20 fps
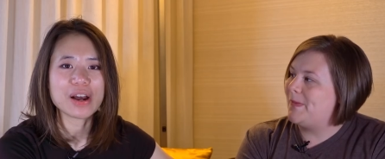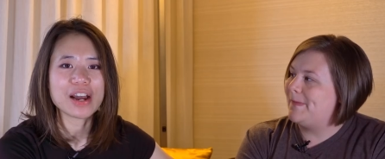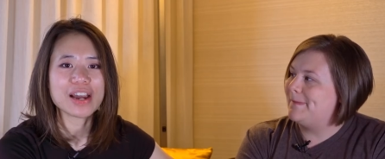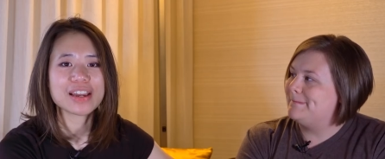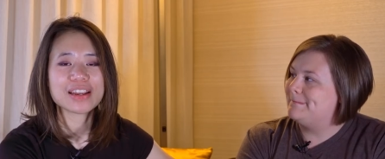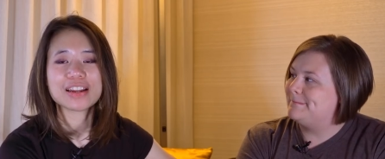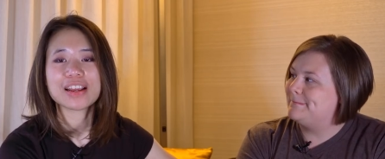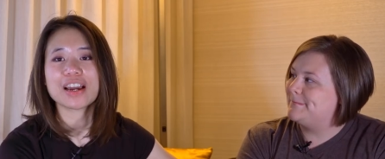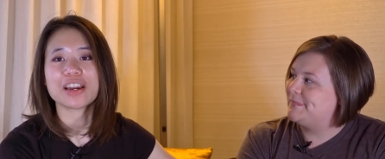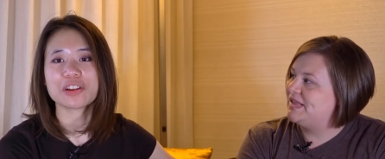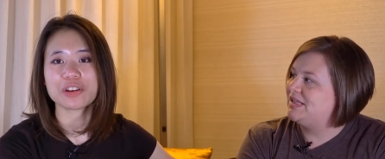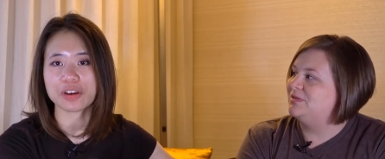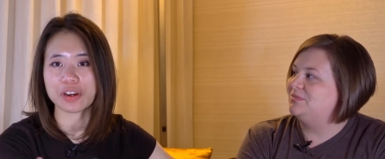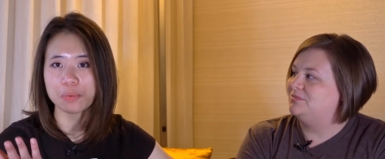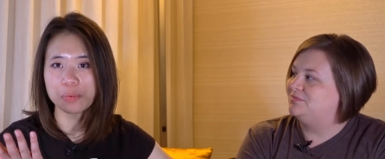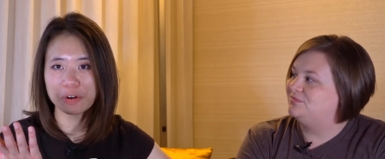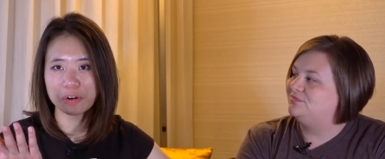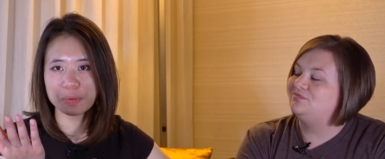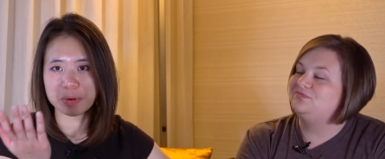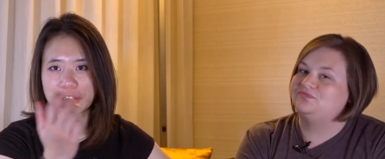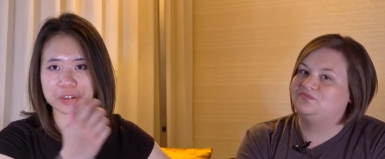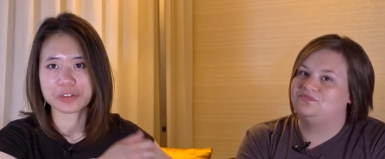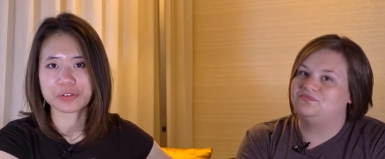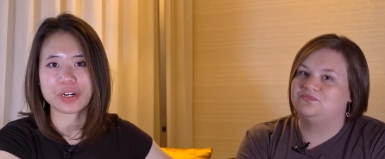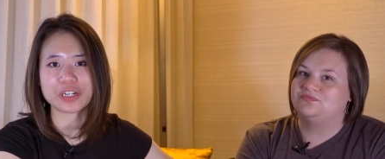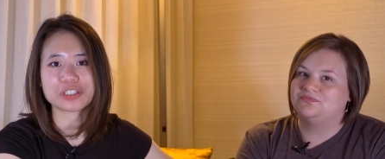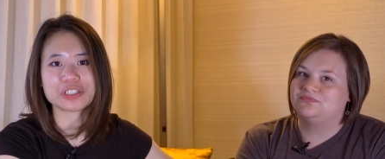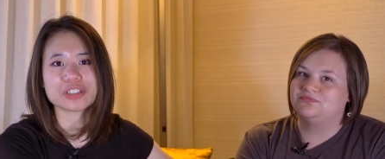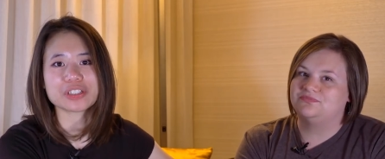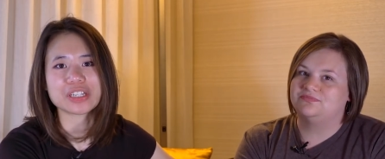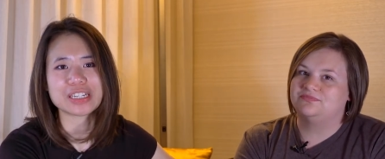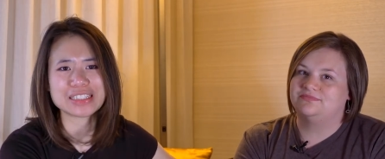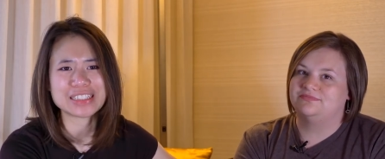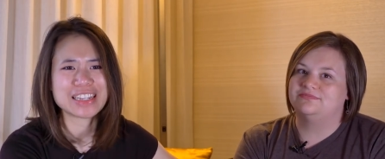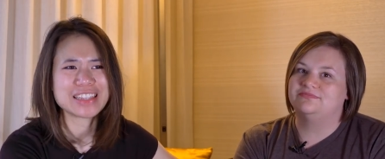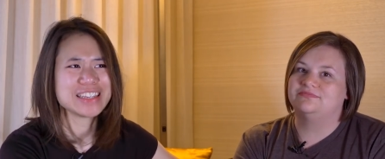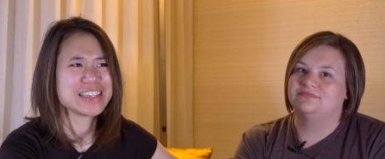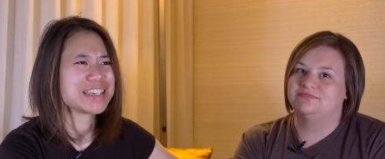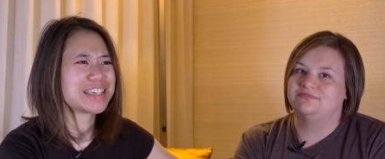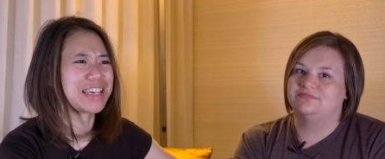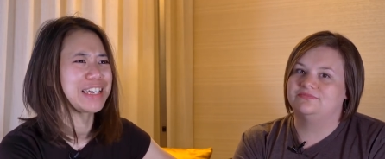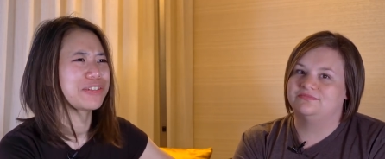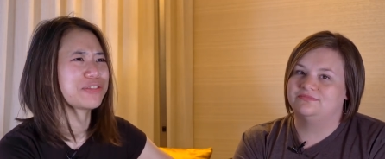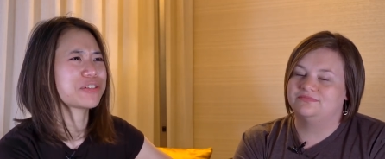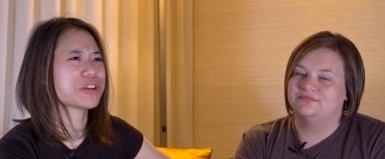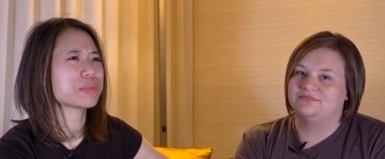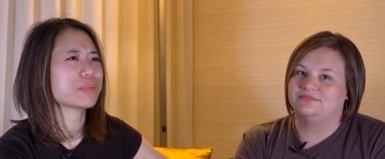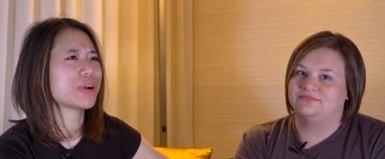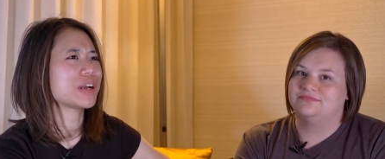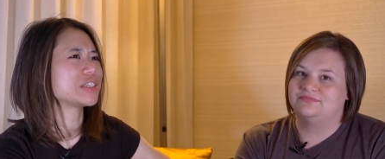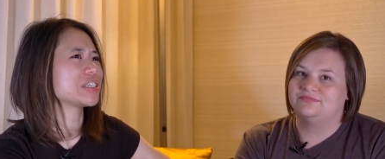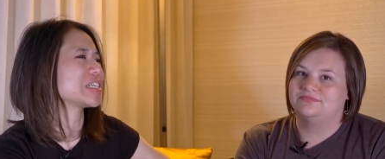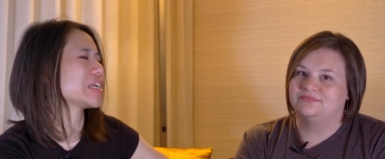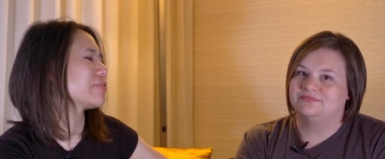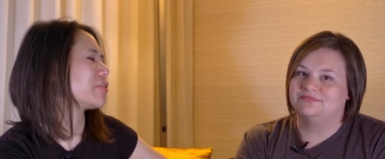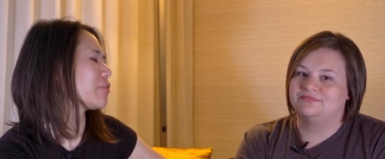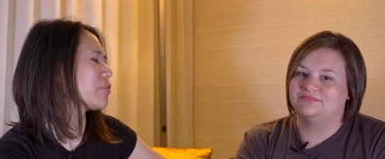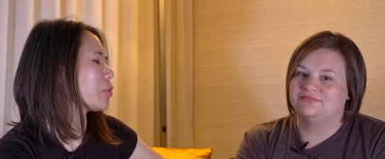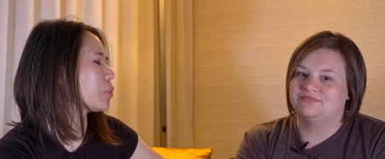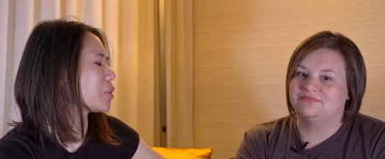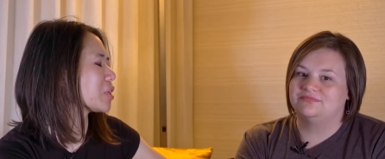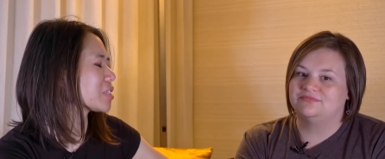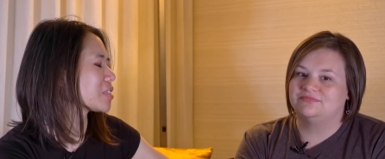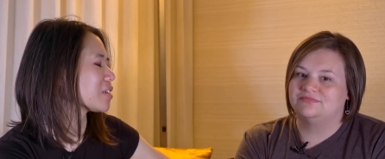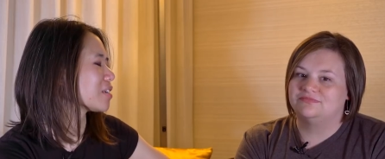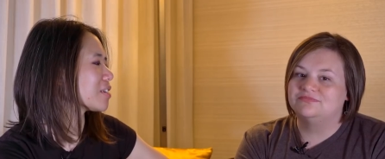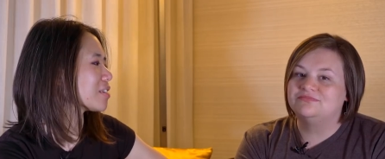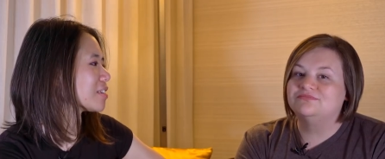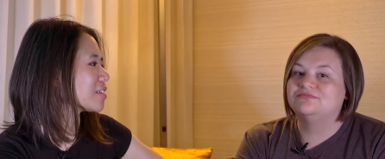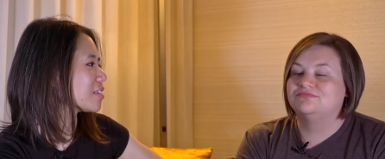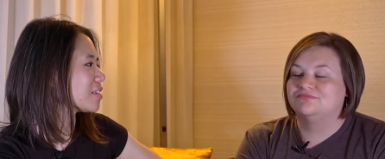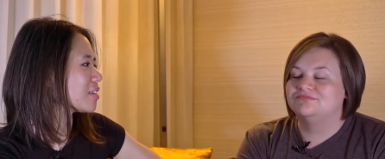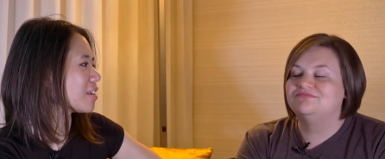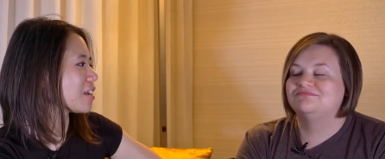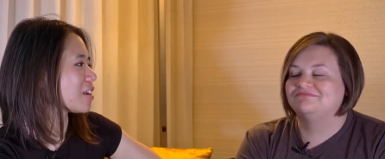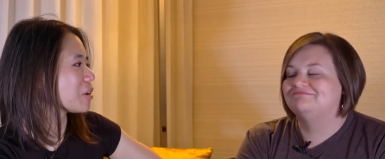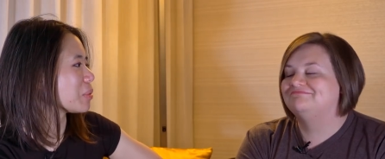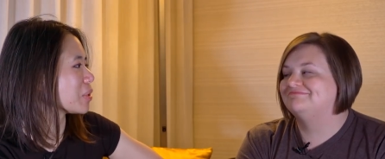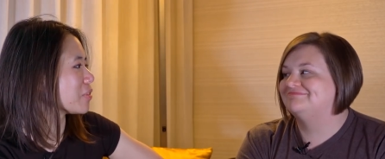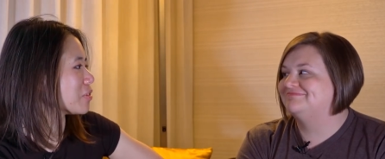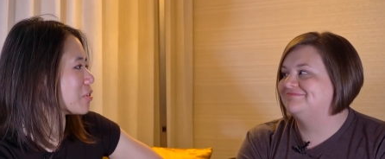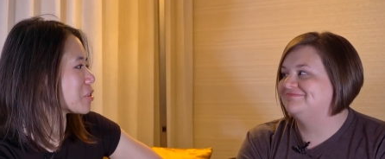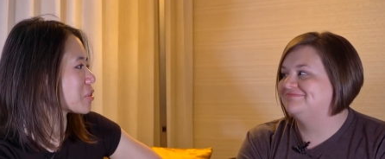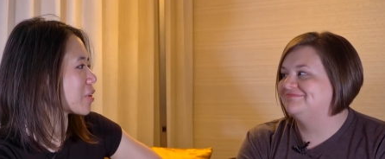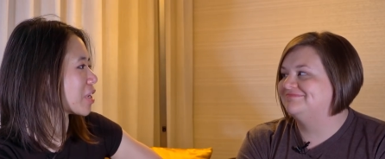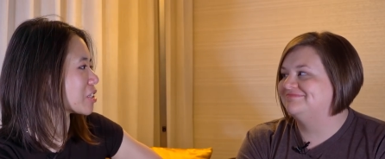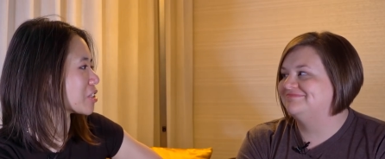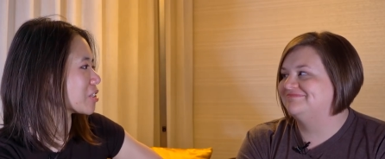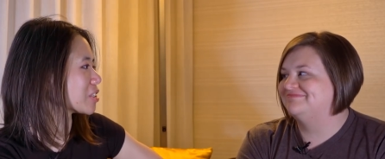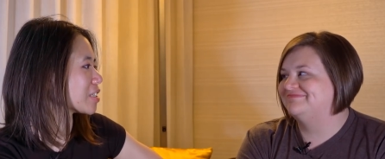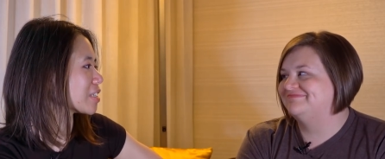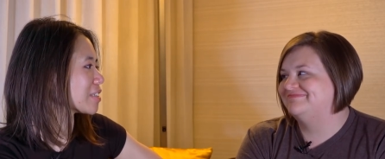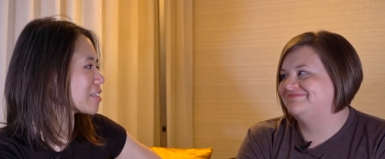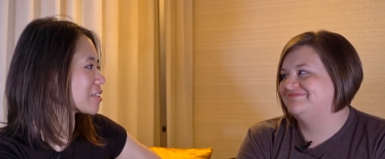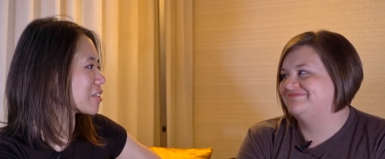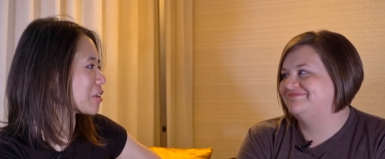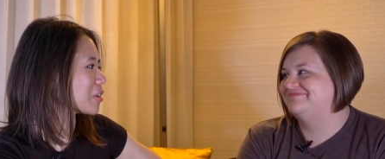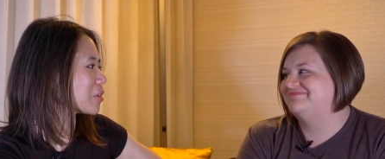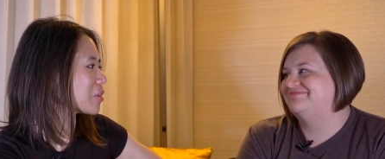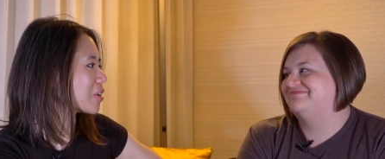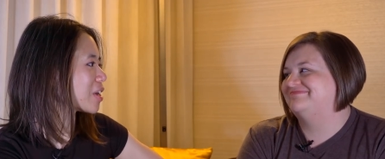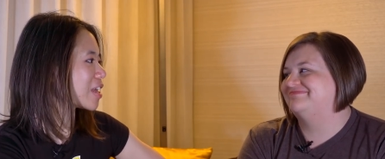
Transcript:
Speaker 1: I, I know at work we use Crashalytics, and I think every project I've ever worked on, uh, we've used Crashalytics. so